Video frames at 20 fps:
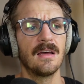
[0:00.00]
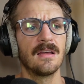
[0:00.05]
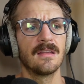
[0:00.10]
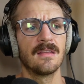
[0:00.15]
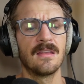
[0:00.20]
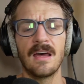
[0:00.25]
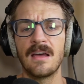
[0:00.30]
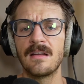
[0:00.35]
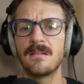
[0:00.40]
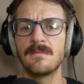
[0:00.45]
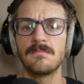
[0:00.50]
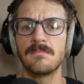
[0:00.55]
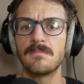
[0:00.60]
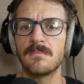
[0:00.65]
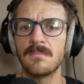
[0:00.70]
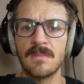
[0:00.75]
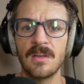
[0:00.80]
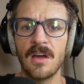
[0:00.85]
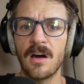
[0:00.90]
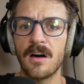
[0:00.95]
then
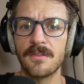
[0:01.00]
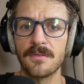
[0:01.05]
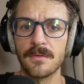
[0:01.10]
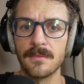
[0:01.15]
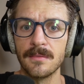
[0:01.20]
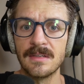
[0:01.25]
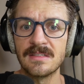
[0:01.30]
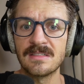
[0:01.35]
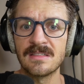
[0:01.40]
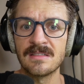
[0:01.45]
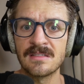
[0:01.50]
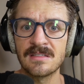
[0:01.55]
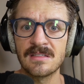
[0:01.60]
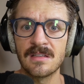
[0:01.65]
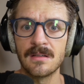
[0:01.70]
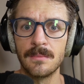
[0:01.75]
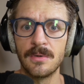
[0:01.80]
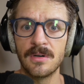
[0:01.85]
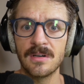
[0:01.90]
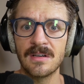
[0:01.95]
the author listens
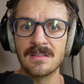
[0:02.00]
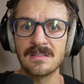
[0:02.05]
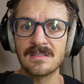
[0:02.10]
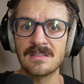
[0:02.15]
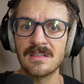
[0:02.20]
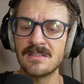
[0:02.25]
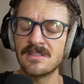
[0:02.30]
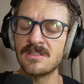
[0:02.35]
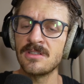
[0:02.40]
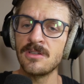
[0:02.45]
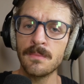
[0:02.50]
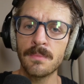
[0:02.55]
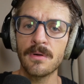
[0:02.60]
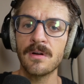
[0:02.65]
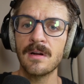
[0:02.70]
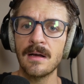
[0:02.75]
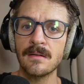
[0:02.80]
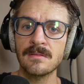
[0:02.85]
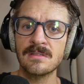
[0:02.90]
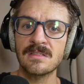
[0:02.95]
to the book and says, you
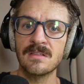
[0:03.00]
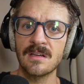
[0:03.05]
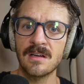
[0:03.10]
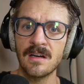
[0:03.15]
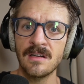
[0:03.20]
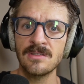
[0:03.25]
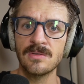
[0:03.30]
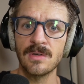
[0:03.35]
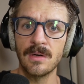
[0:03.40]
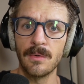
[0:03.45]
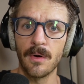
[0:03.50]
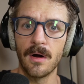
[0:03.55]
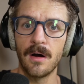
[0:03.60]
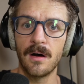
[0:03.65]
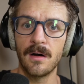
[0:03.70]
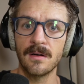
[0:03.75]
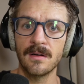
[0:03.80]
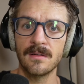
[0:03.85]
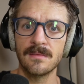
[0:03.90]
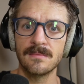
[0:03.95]
pronounced the country
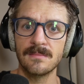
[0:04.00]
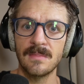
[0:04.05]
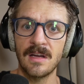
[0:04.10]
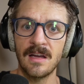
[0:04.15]
wrong.